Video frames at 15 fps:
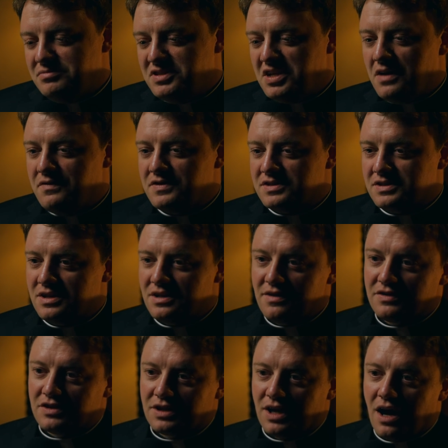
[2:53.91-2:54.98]
toughest it
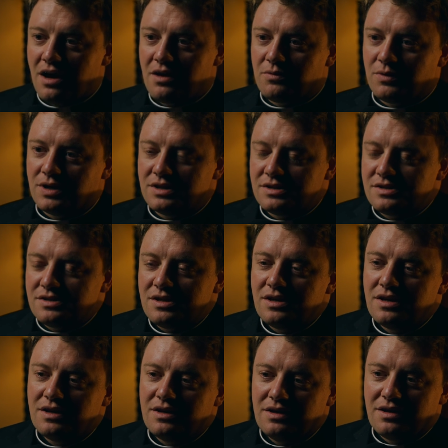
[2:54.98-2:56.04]
ever got was
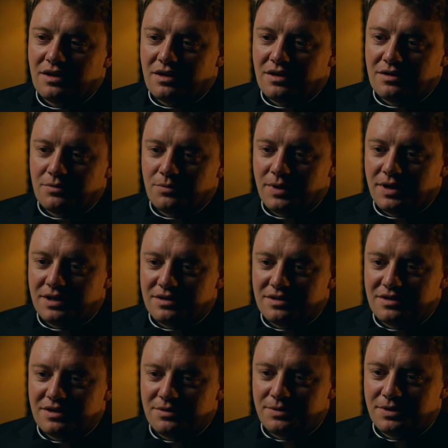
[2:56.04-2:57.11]
when
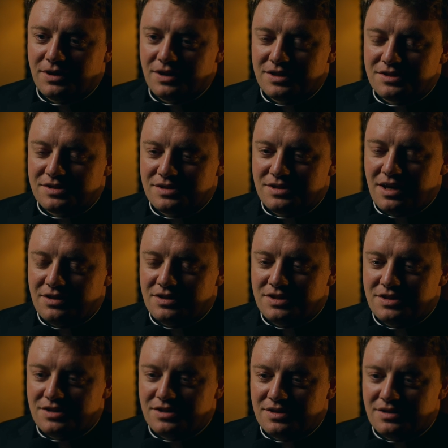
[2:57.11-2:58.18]
he realized, at
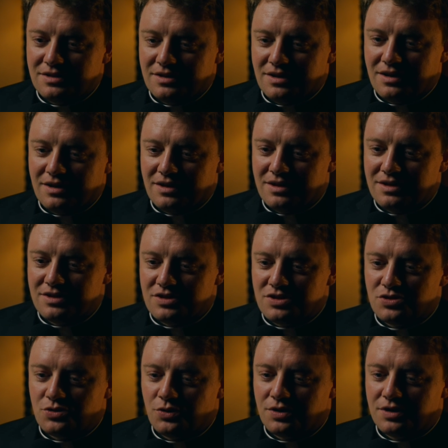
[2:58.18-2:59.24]
least in the
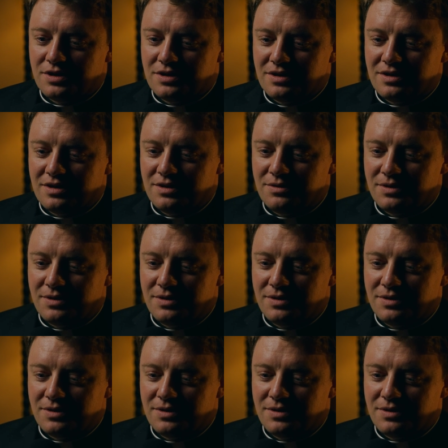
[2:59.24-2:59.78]
story, he